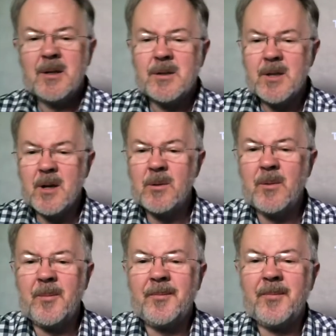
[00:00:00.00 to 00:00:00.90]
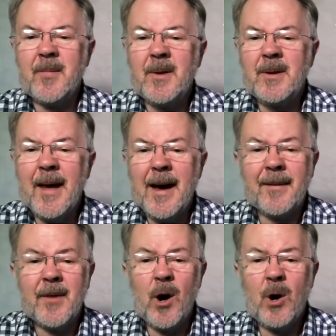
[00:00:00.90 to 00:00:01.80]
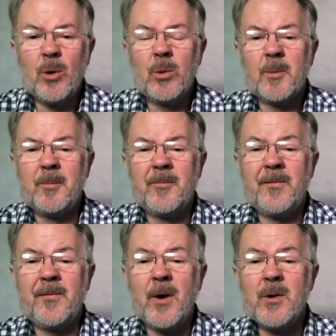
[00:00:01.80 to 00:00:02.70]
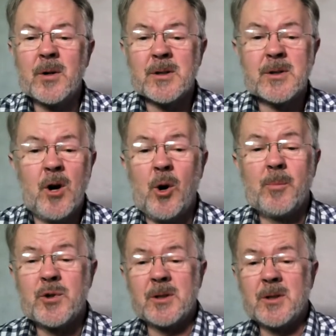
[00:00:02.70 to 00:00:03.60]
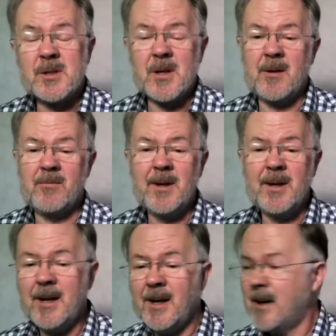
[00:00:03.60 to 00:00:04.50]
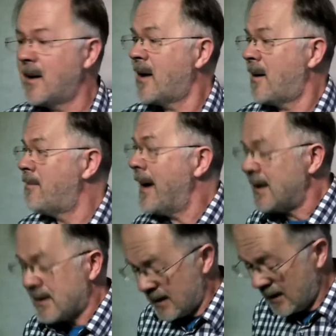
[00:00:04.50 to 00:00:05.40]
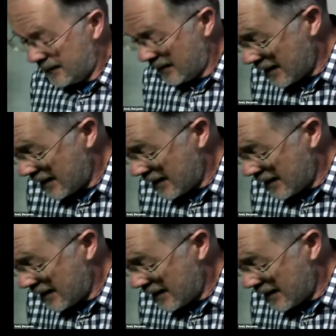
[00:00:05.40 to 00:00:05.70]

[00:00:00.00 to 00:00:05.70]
So yeah, the whole focus options are really amazing.